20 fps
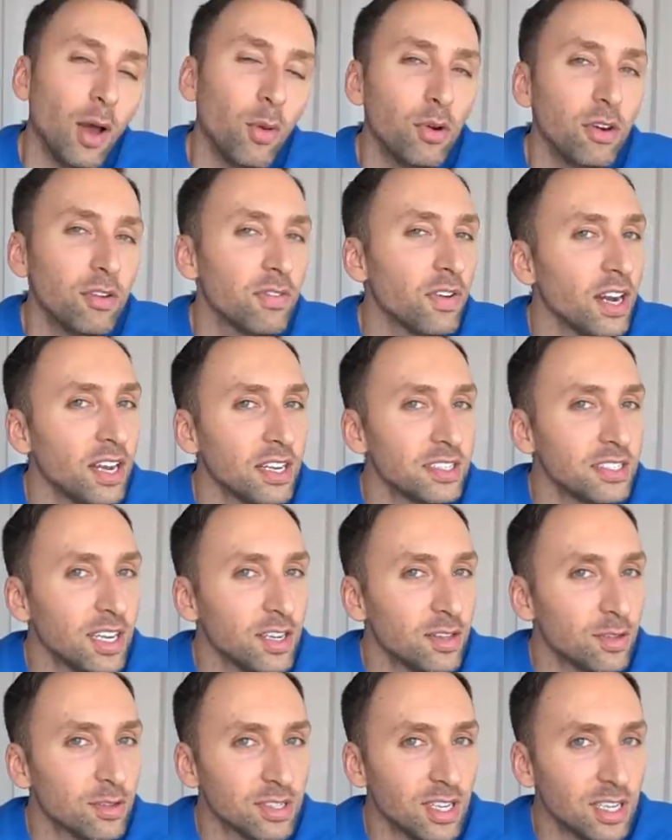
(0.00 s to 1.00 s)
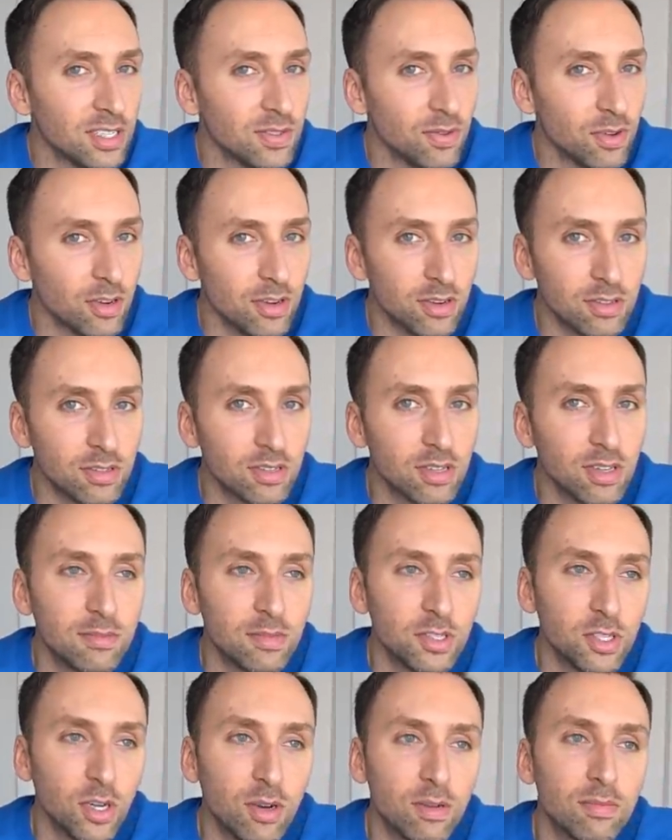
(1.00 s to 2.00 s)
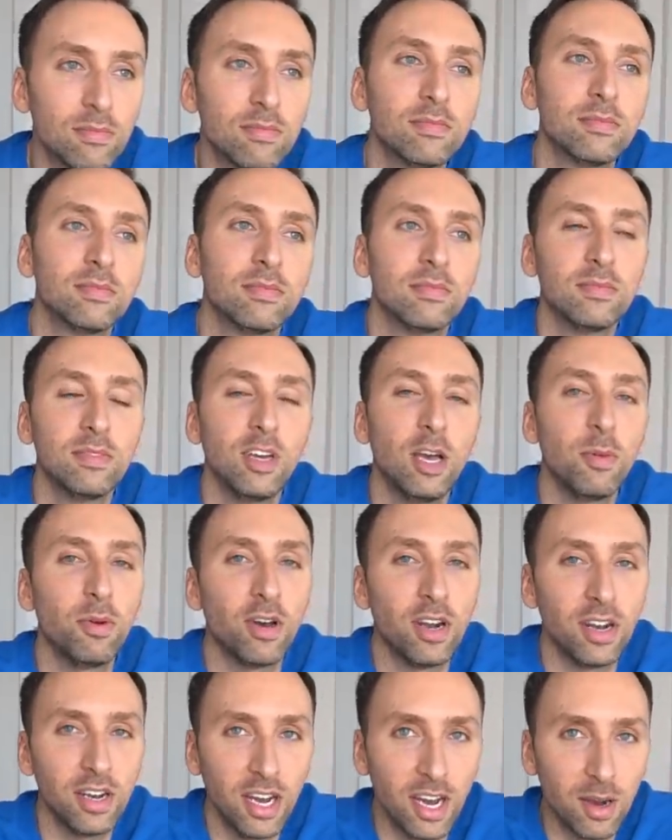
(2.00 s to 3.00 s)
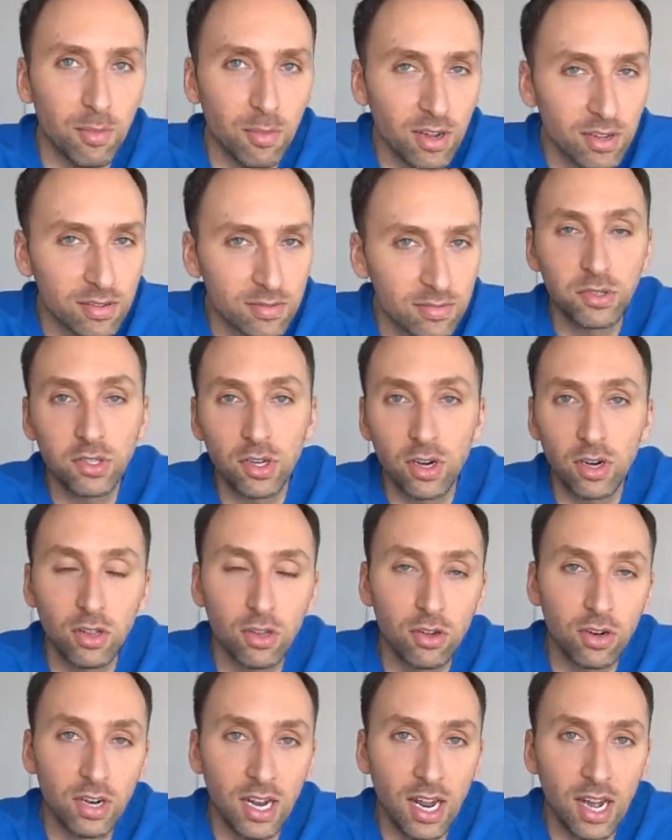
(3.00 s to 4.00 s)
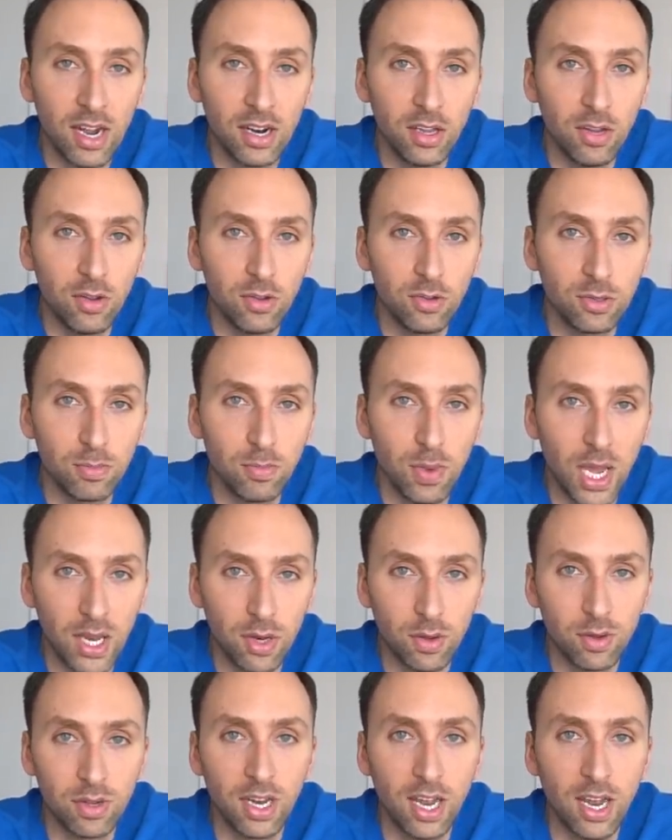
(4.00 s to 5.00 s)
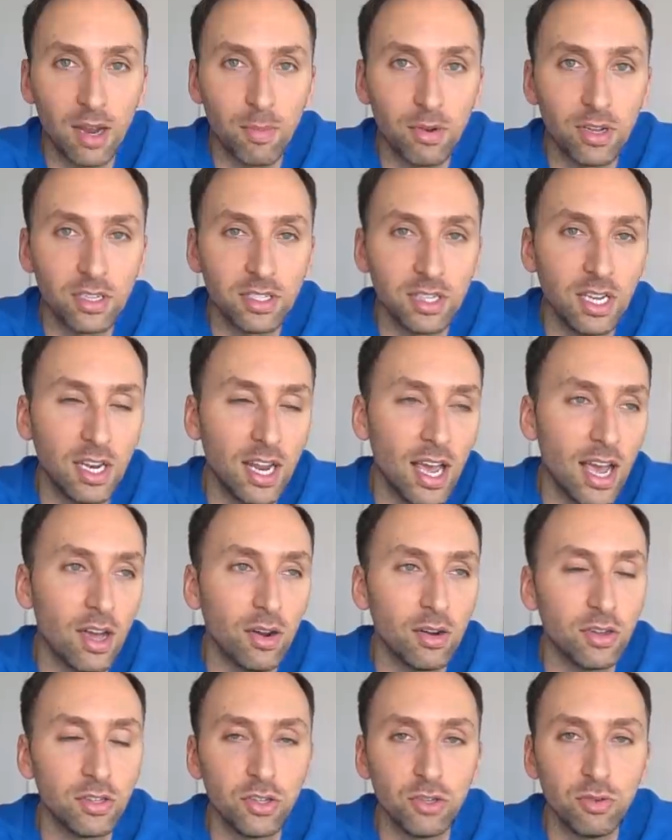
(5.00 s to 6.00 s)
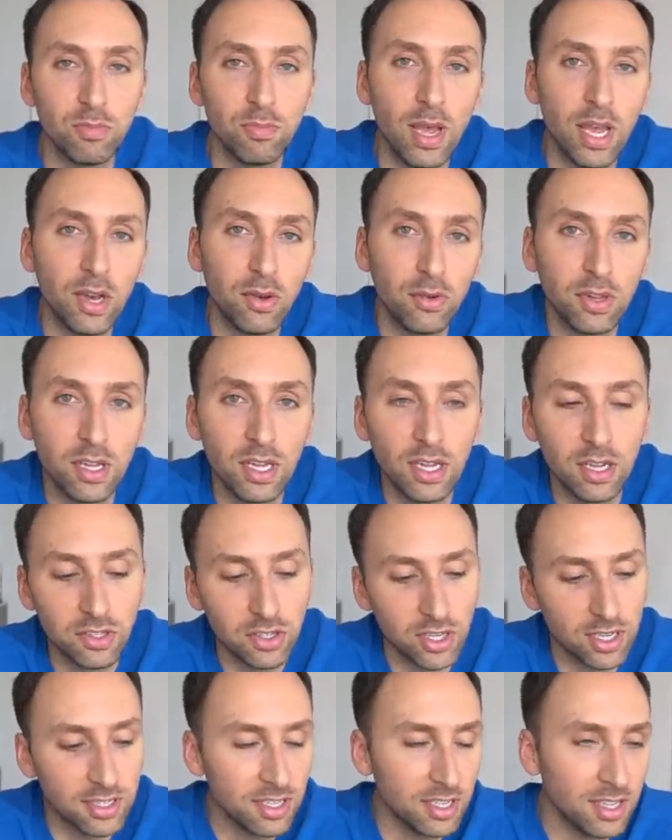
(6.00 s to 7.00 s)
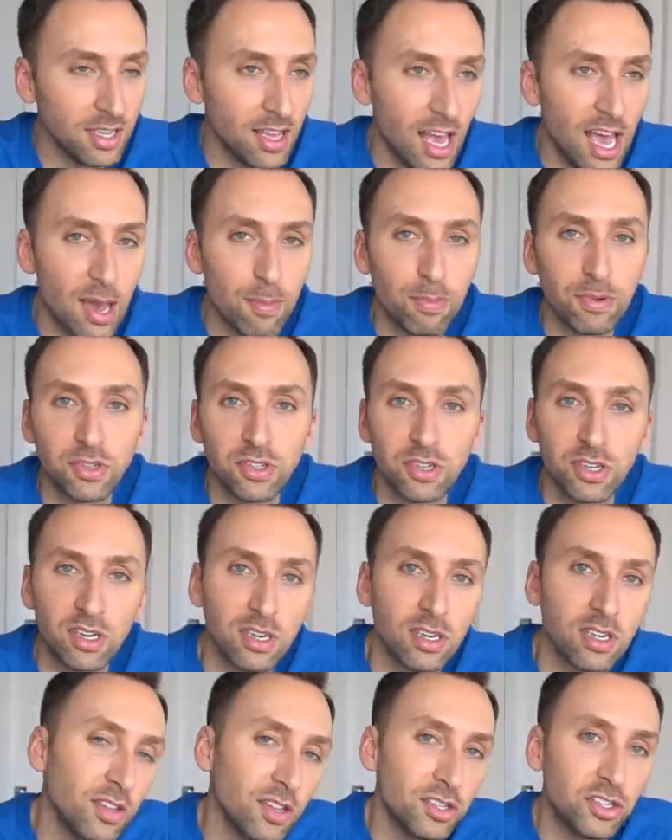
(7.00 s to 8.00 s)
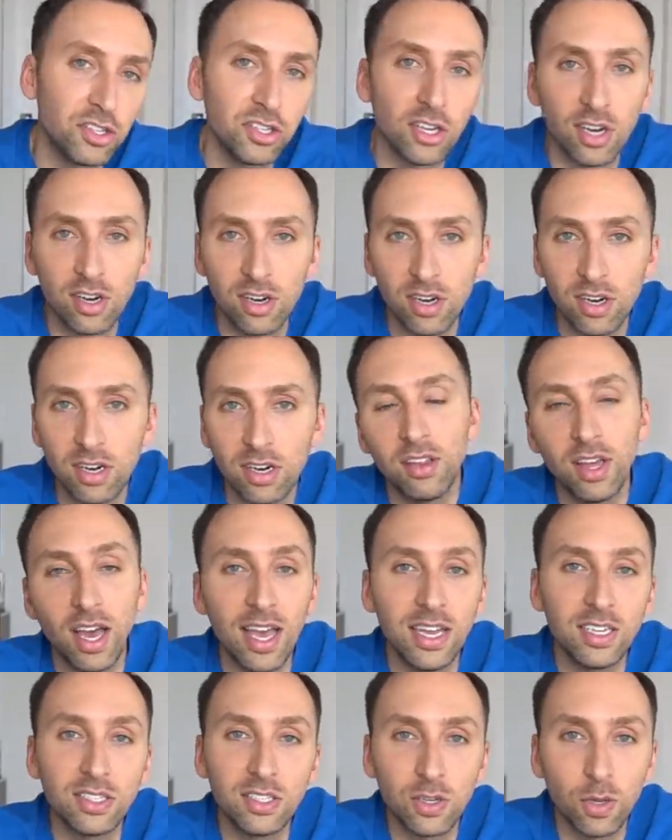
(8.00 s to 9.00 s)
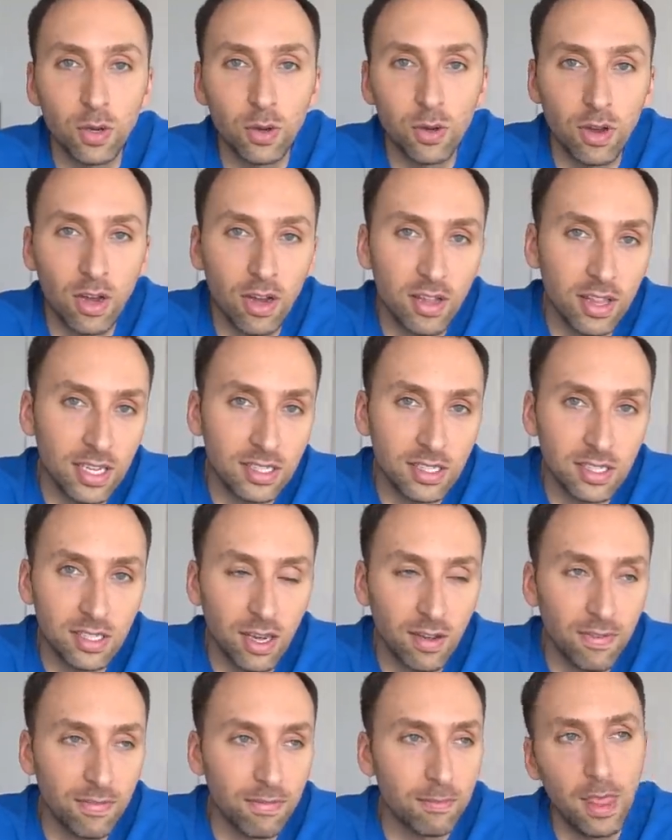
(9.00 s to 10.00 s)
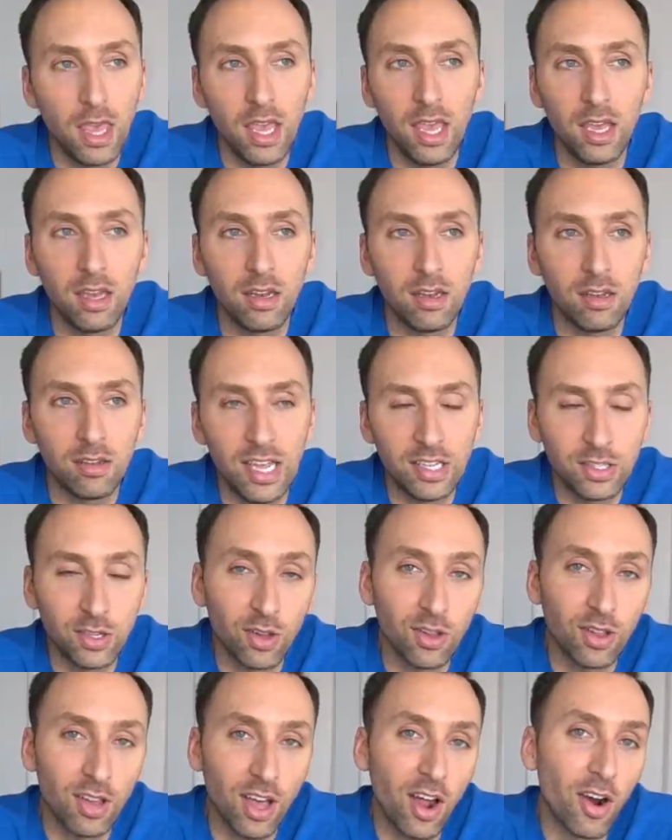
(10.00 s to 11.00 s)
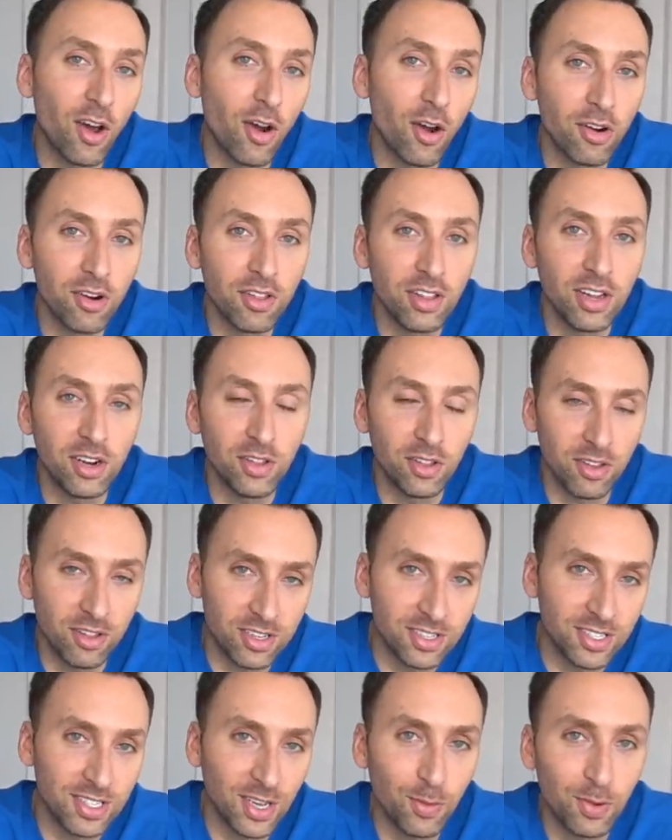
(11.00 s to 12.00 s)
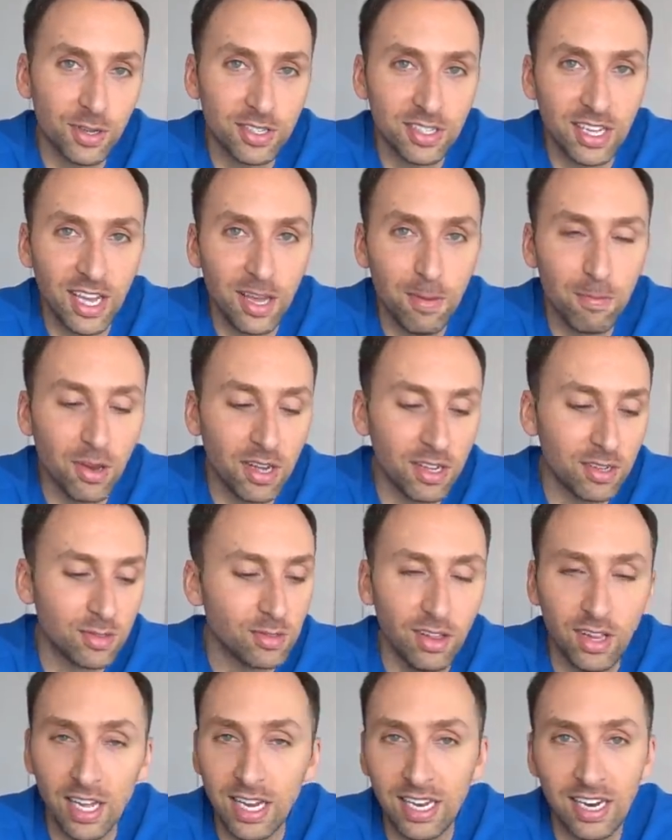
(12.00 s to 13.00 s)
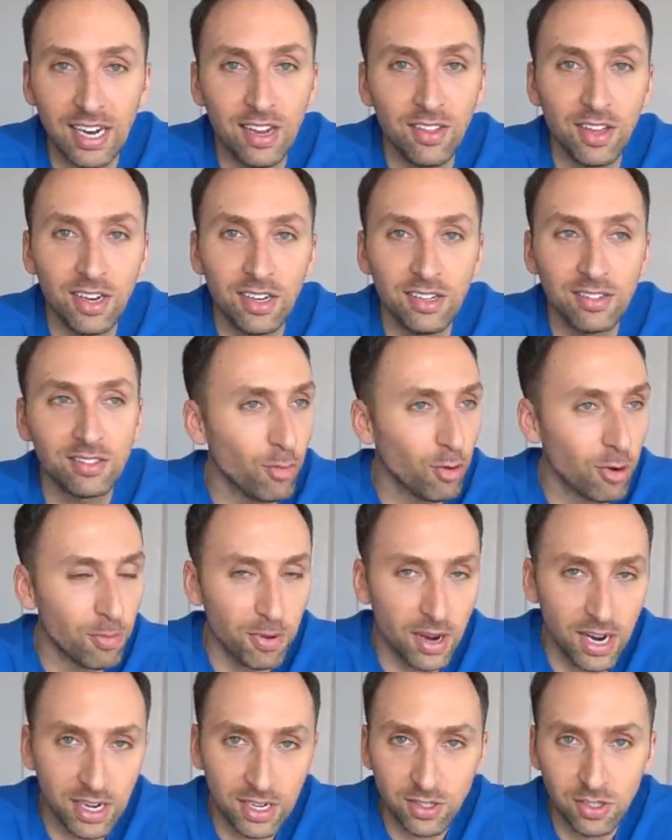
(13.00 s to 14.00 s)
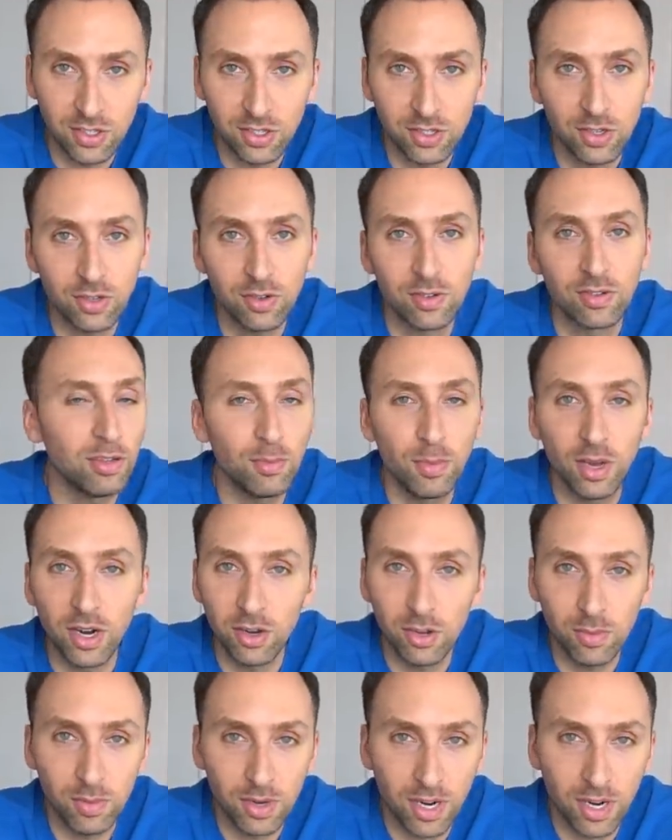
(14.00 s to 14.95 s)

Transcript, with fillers: I wonder if I can take those nice photos. So I bought a camera, started learning how to use manual cameras and how to shoot manually, adjusting the aperture, the shutter, the ISO, all that stuff. And it's a lot harder than it looks, I will say, but like anything, more practice you do, the better you